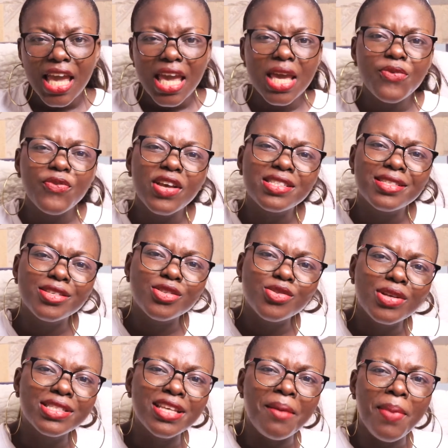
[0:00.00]
If it is
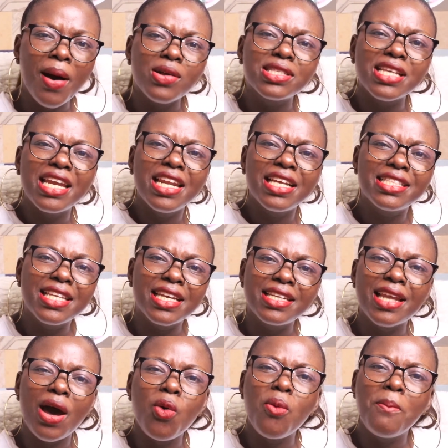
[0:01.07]
not about
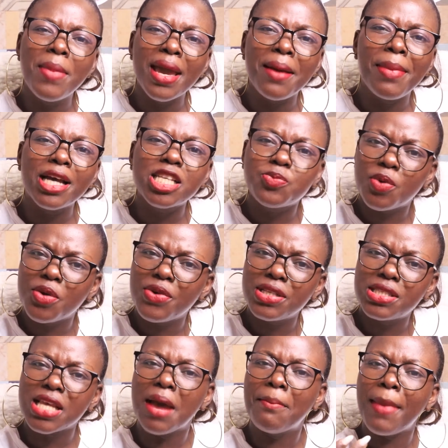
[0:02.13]
anything that will make my spirit
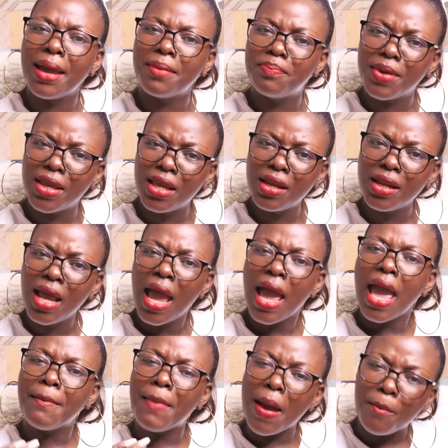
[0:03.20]
and my being
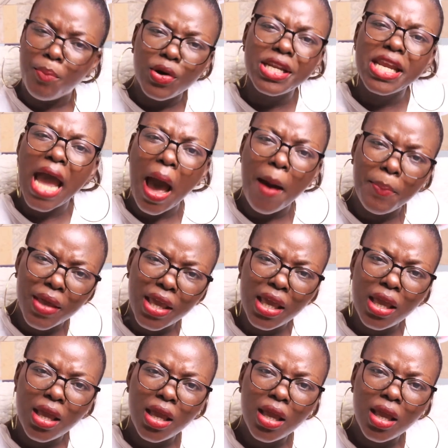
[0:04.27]
and my body happy,